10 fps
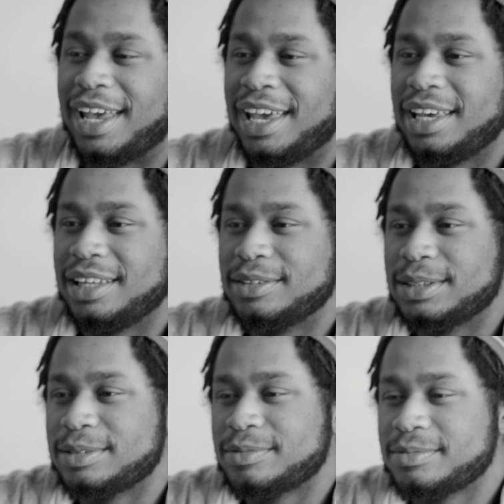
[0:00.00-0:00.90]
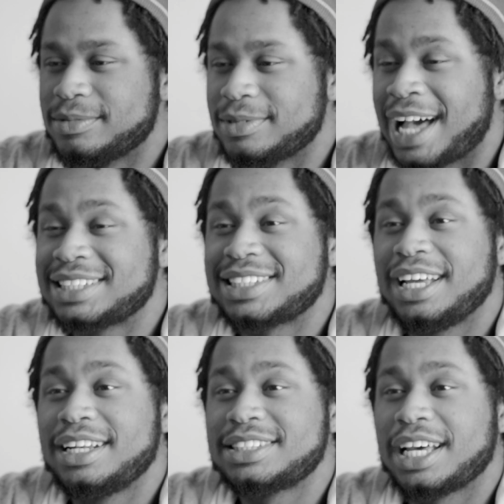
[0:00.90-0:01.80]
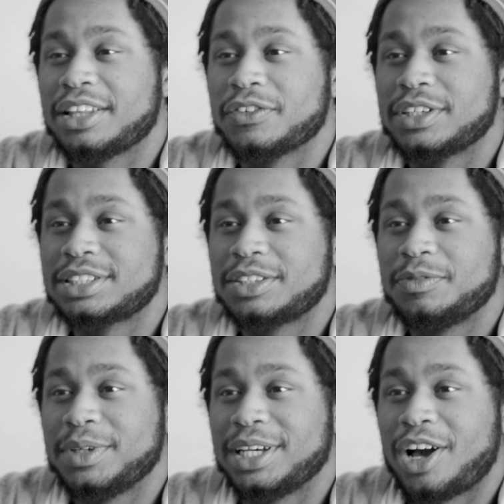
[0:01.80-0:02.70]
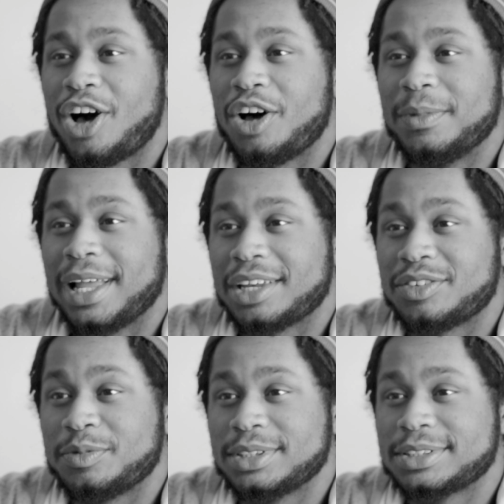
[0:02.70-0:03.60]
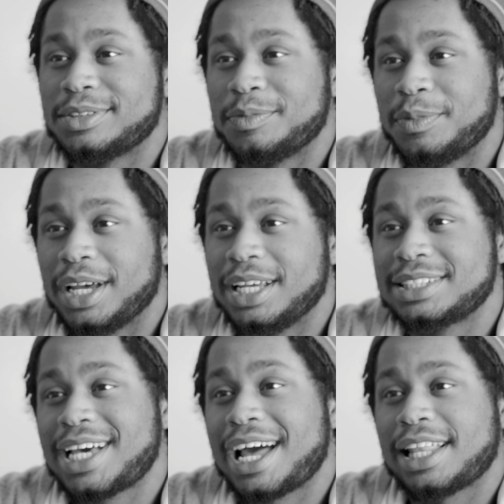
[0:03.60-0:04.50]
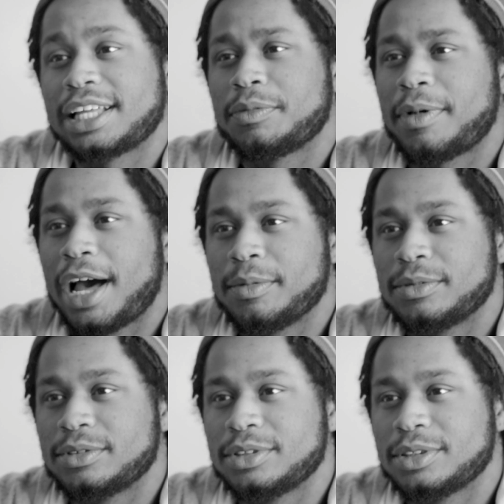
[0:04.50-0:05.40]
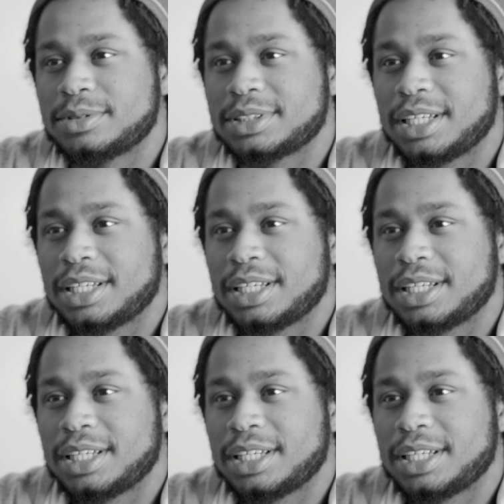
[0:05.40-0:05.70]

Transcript: and I say this at the risk of being called blasphemous, but it's kind of like the Bible. You know what I'm